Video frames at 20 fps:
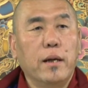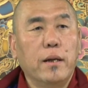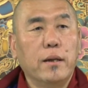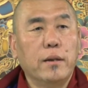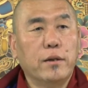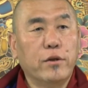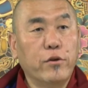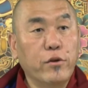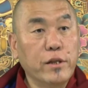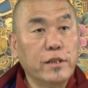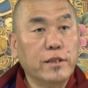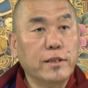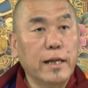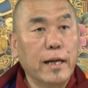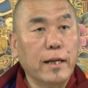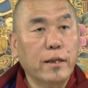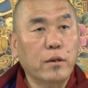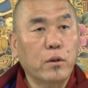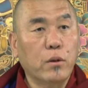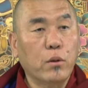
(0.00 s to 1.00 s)
3
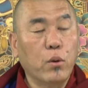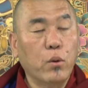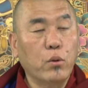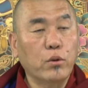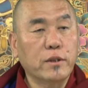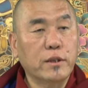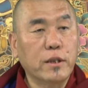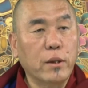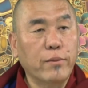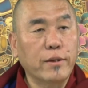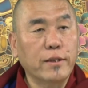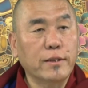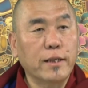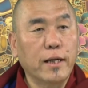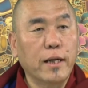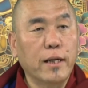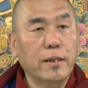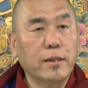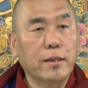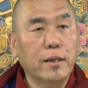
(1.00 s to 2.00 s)
set or 7
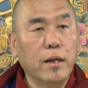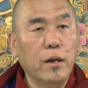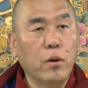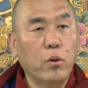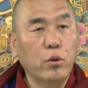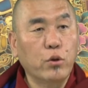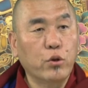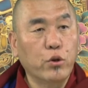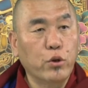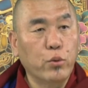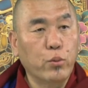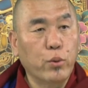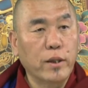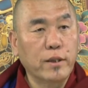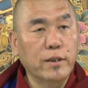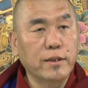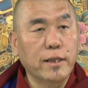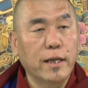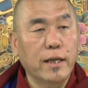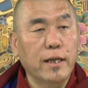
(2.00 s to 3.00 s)
set or 21
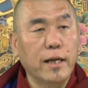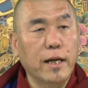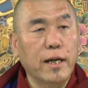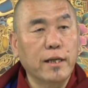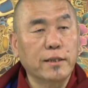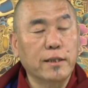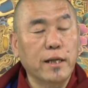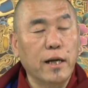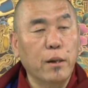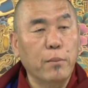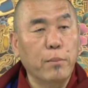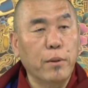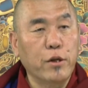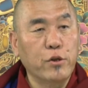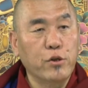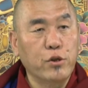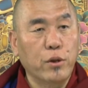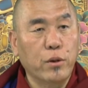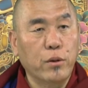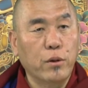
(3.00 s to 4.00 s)
set, as I
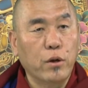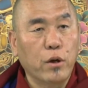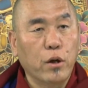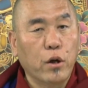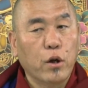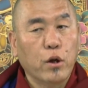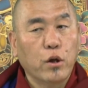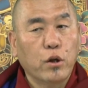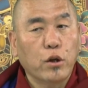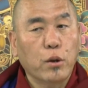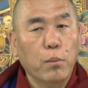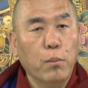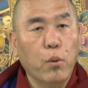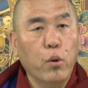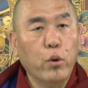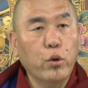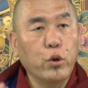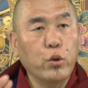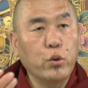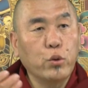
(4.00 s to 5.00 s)
mentioned. The
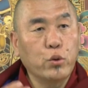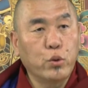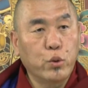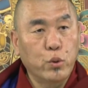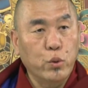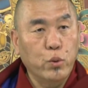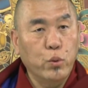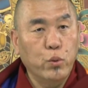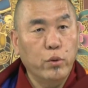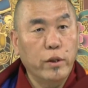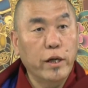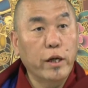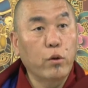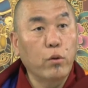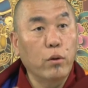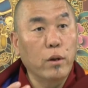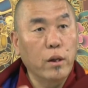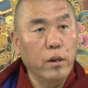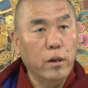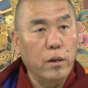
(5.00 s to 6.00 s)
more you do
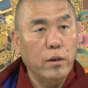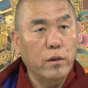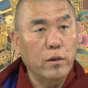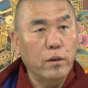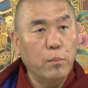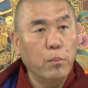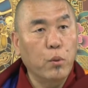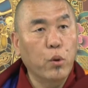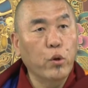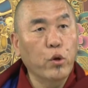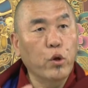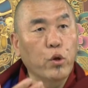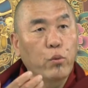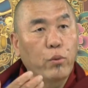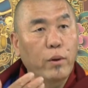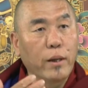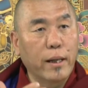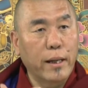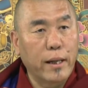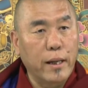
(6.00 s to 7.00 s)
regular, the more you
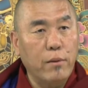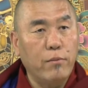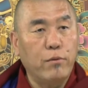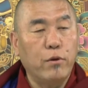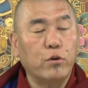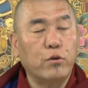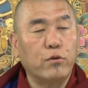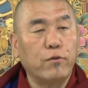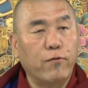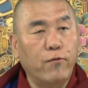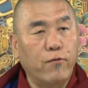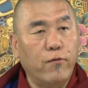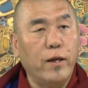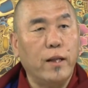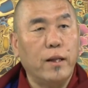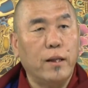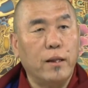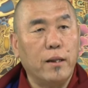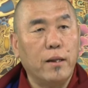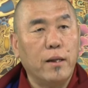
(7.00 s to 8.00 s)
will able to
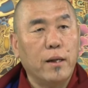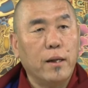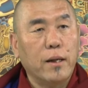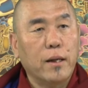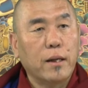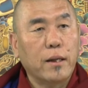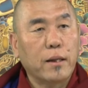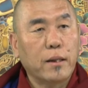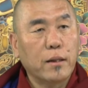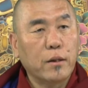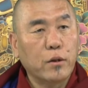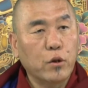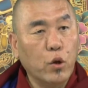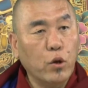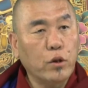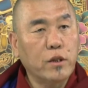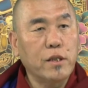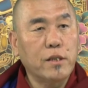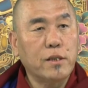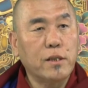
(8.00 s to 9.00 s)
feel
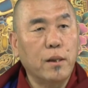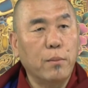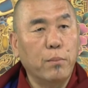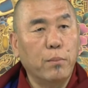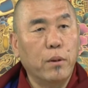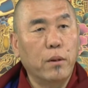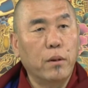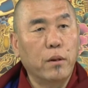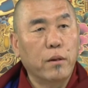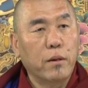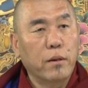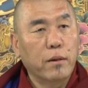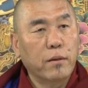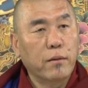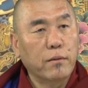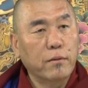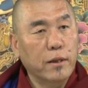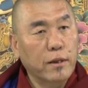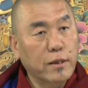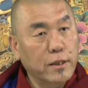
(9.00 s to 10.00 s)
noticeable
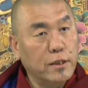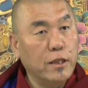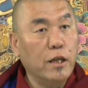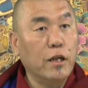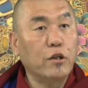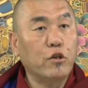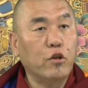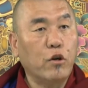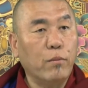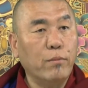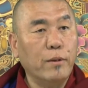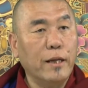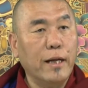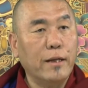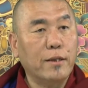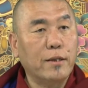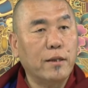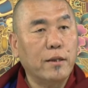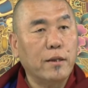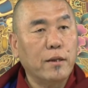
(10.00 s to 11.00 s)
the result of
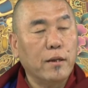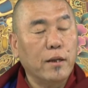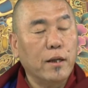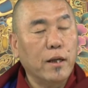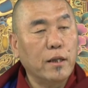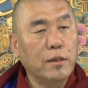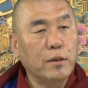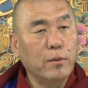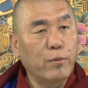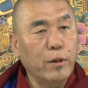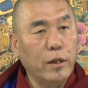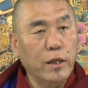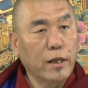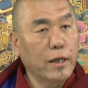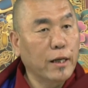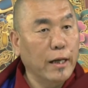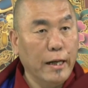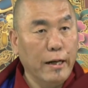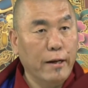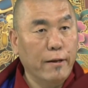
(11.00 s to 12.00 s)
that. It's very
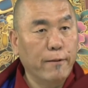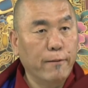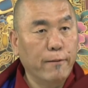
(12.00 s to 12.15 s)
clear.